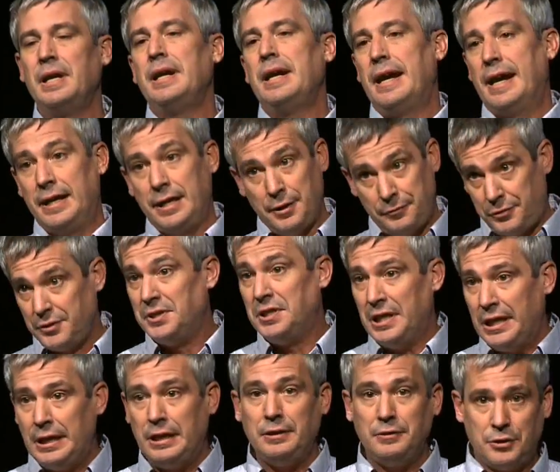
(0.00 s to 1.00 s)
And if
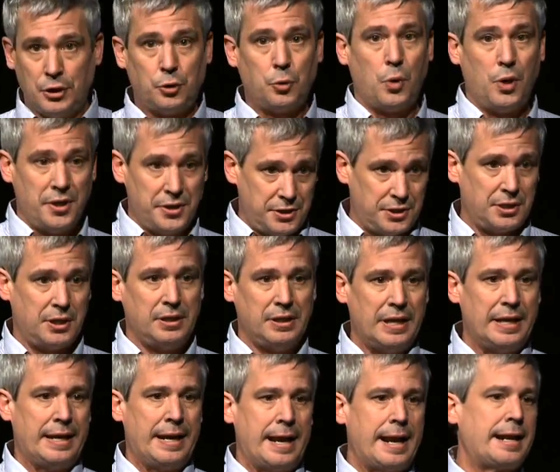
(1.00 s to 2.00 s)
indeed there was an
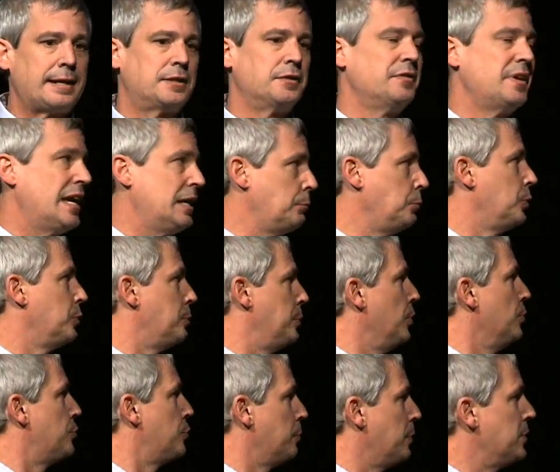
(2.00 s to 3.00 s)
act of animal
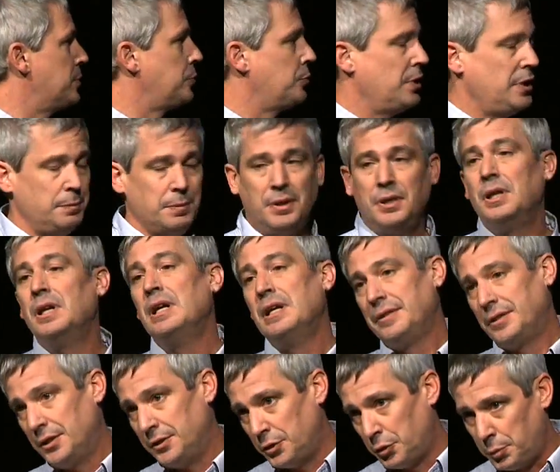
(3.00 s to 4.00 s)
abuse or mistreatment,
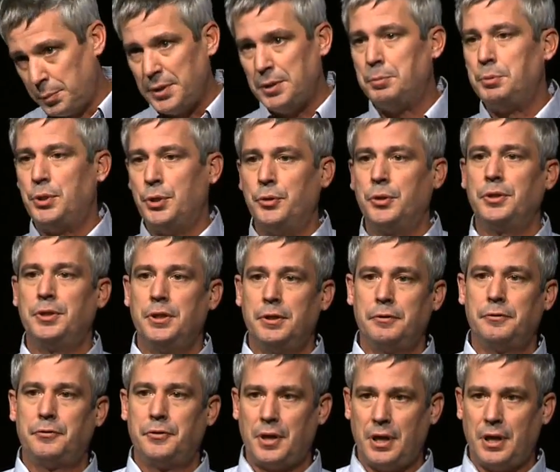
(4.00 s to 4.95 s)
then there will be punitive